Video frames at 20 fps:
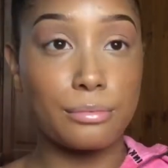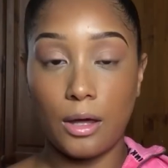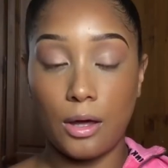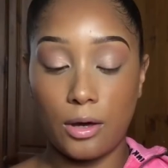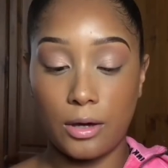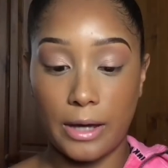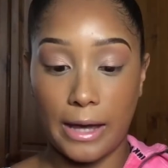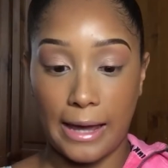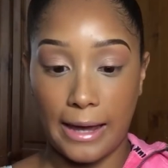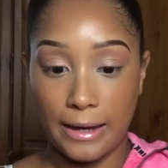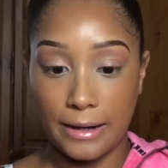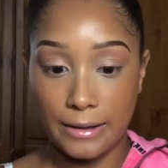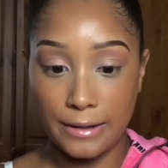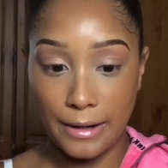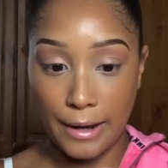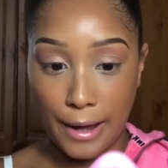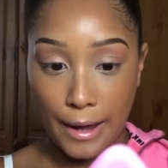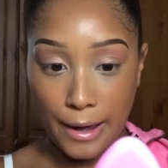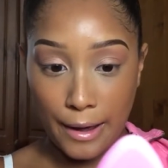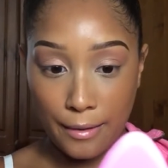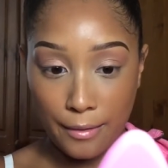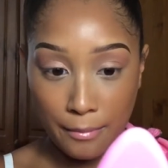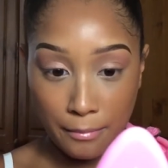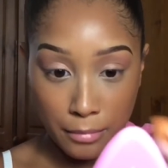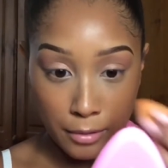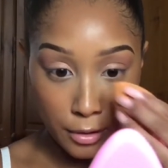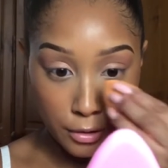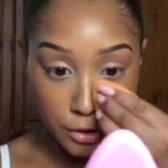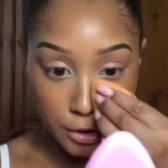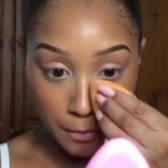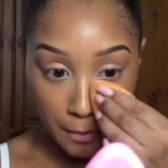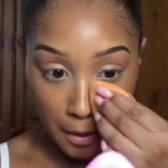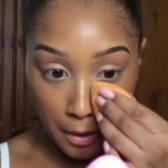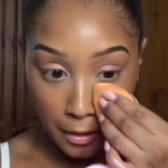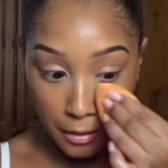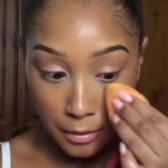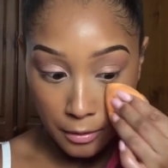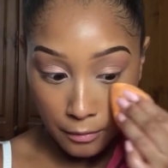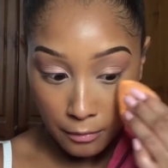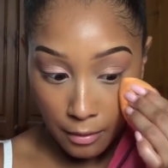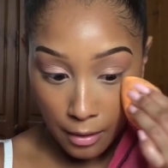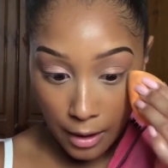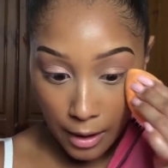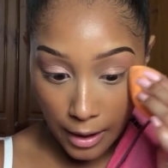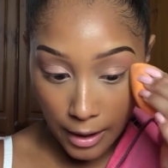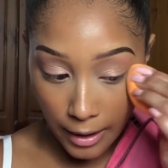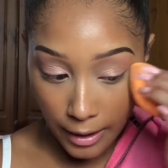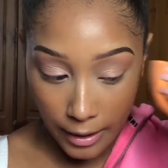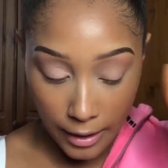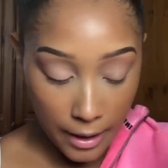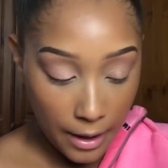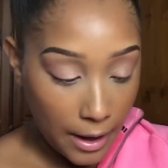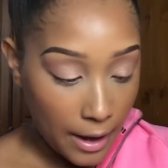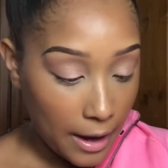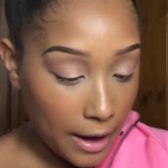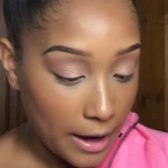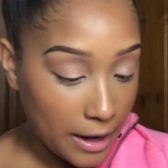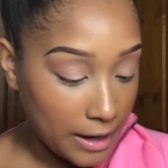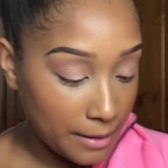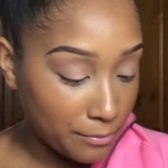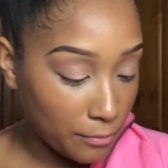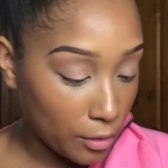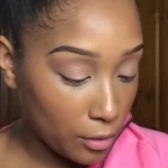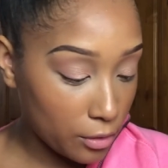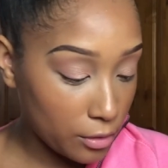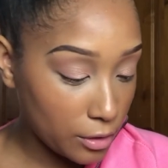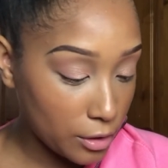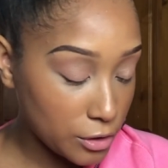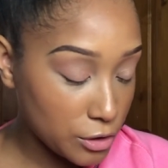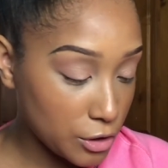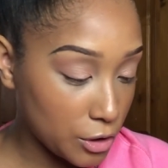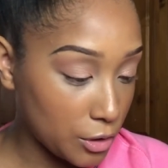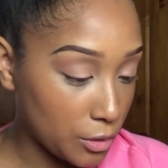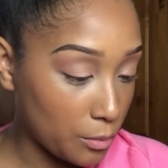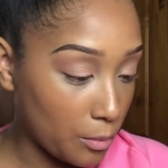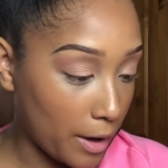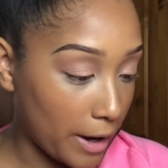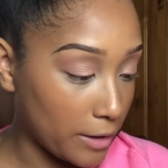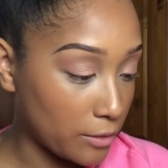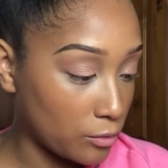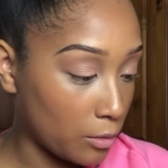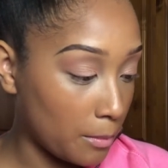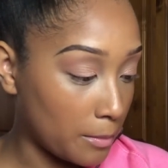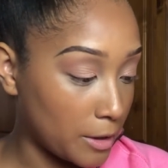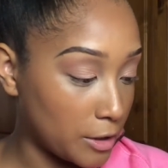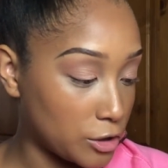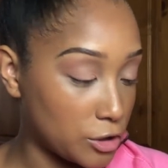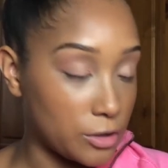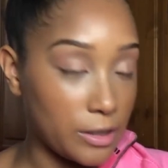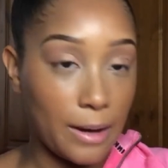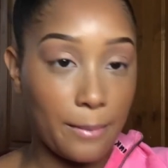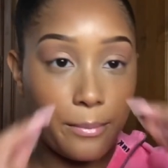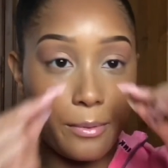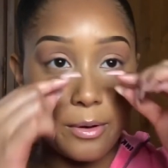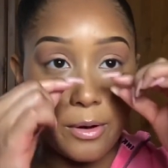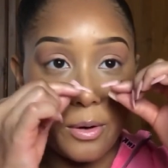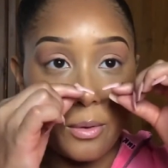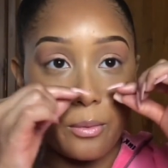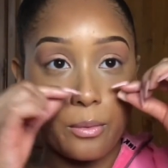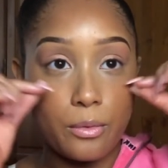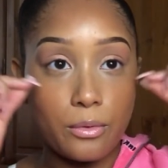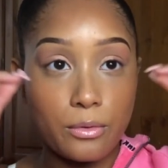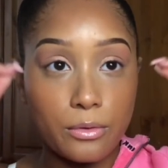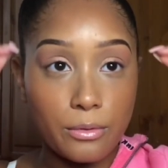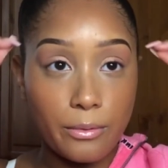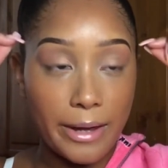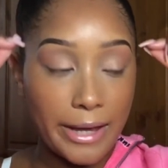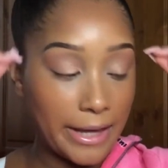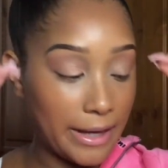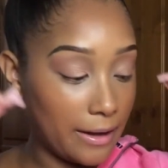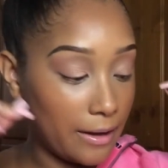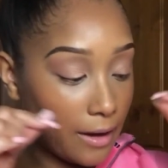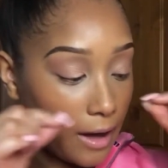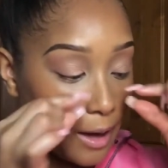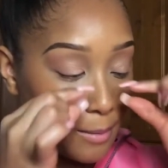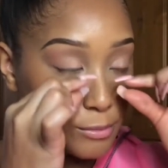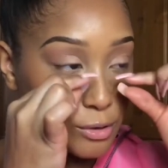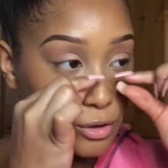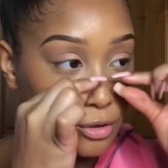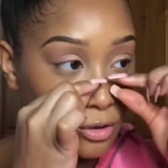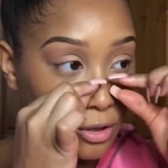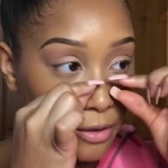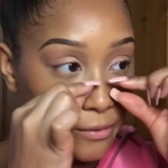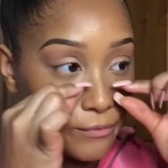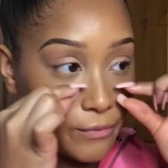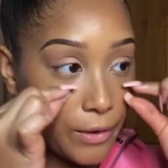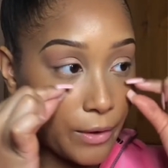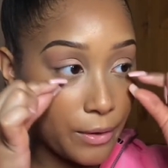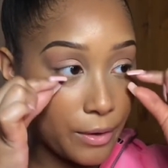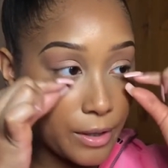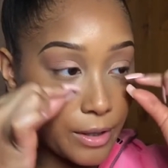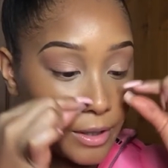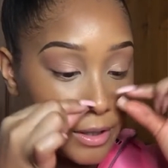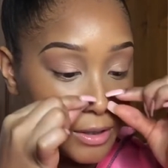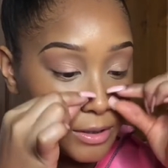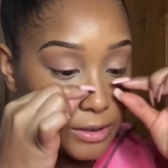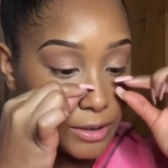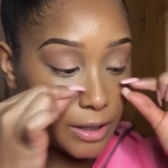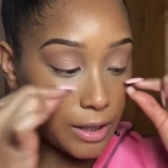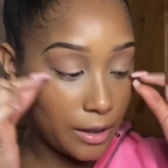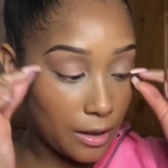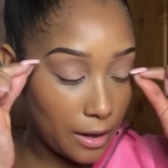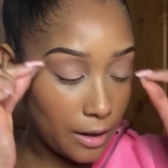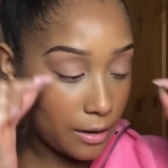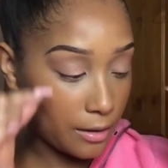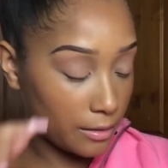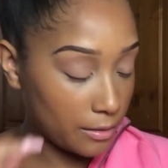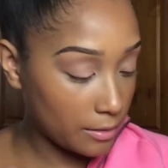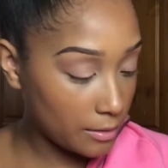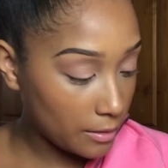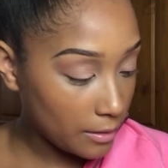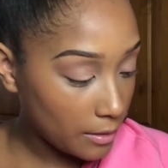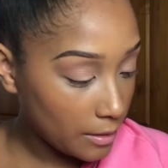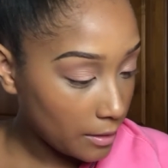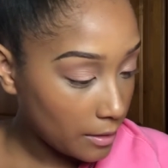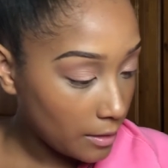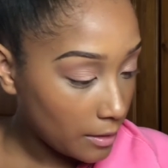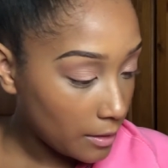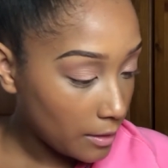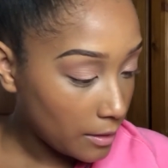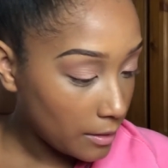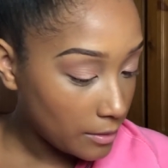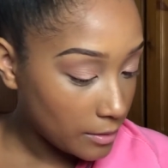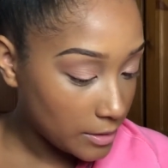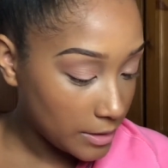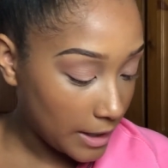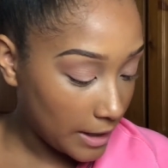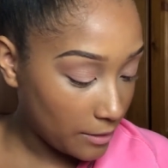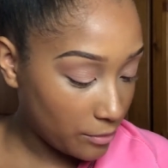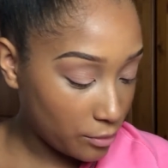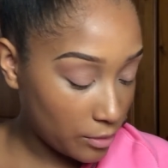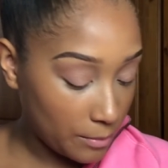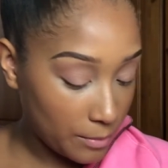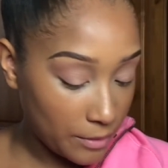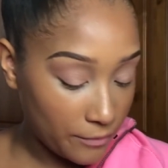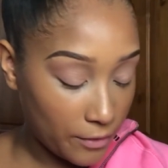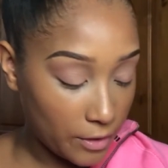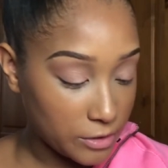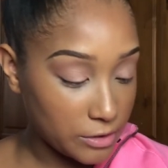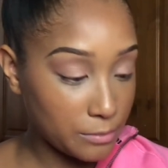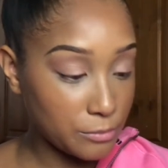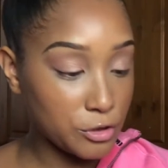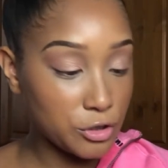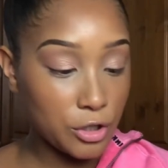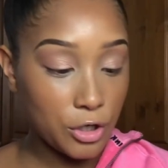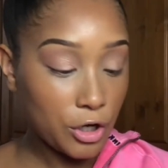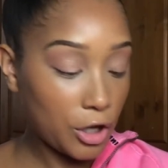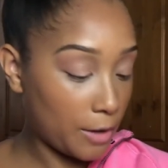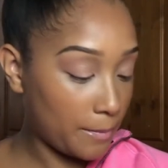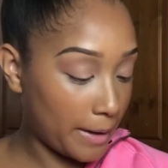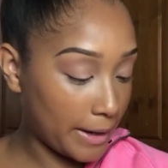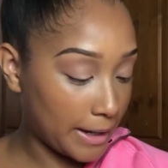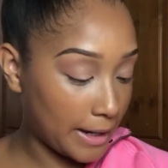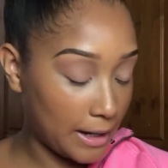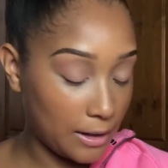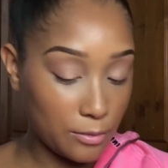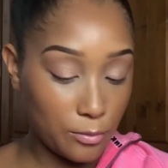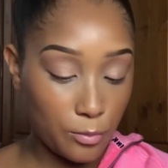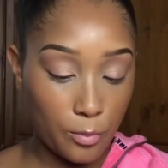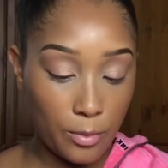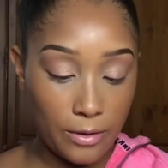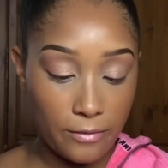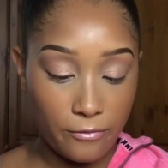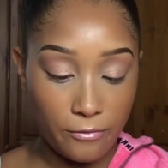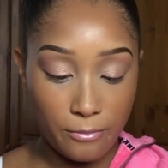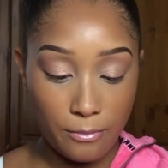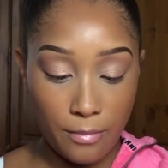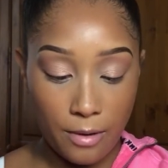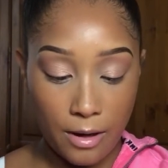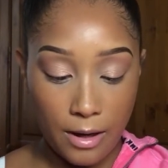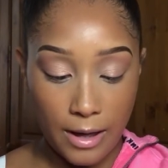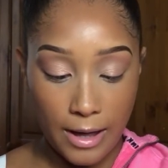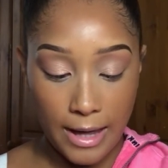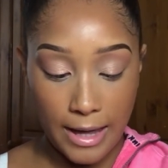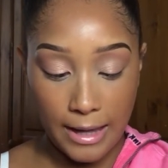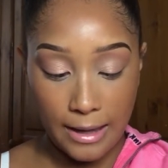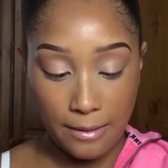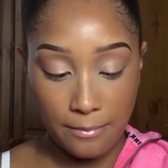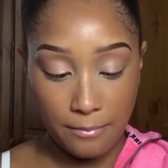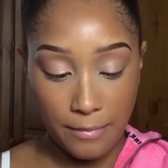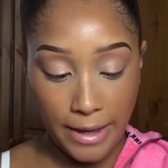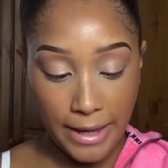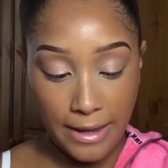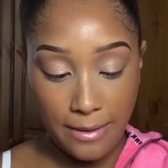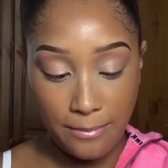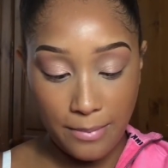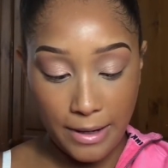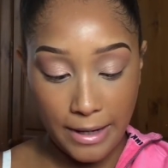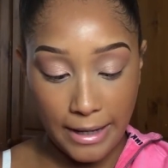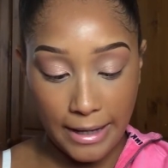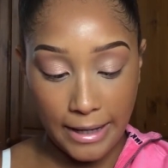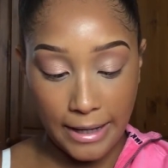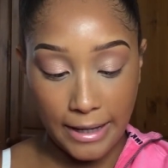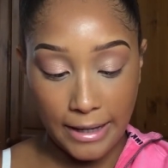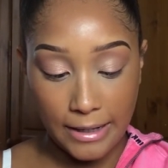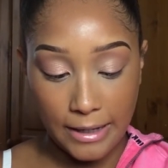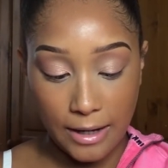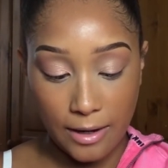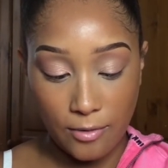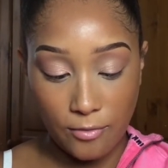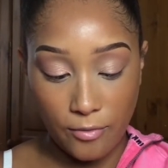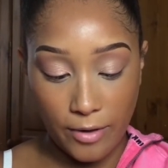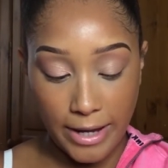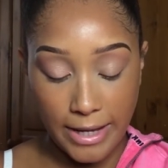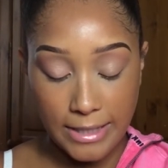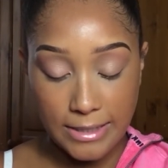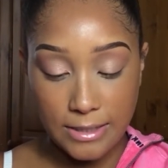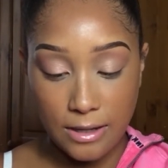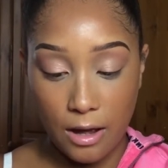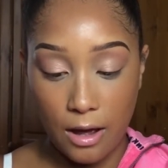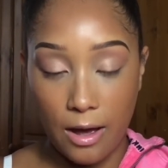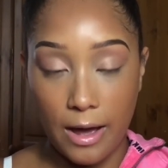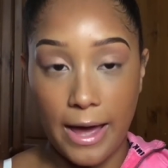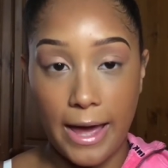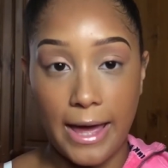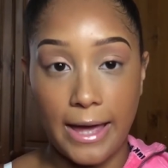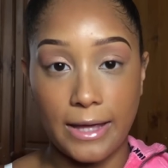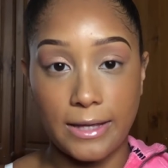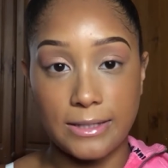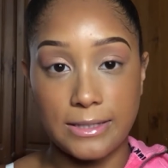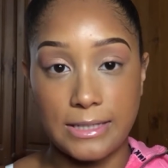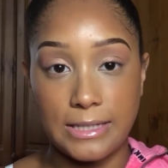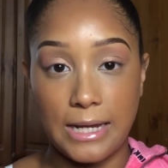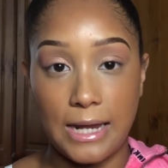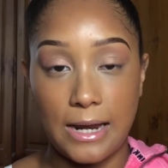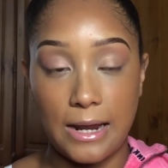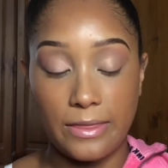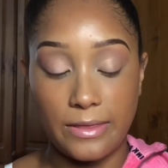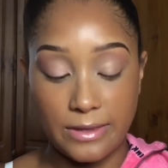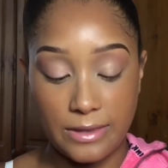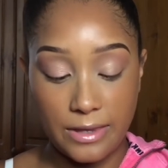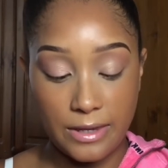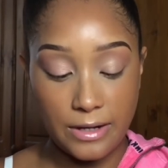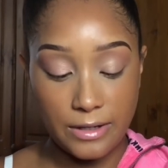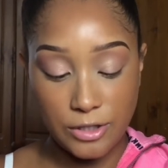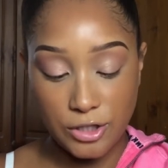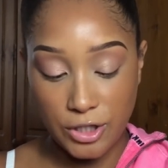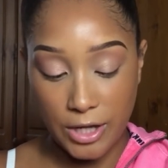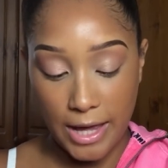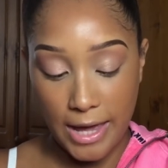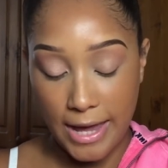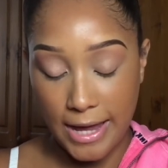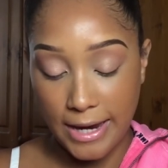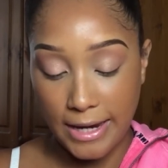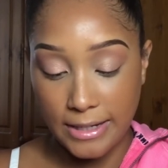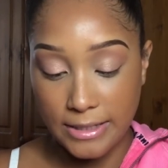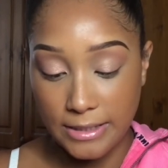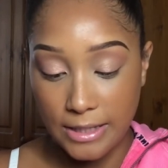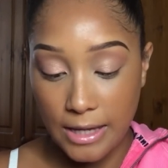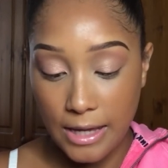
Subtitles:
Okay, now I'm going to do my under eye, and I'm not going to do what I normally do, like put it all the way here. I'm just going to focus here. Today, that's what I'm going to focus. I'm just going to go back in with my Maybelline Eraser Eye Concealer, and this is in the shade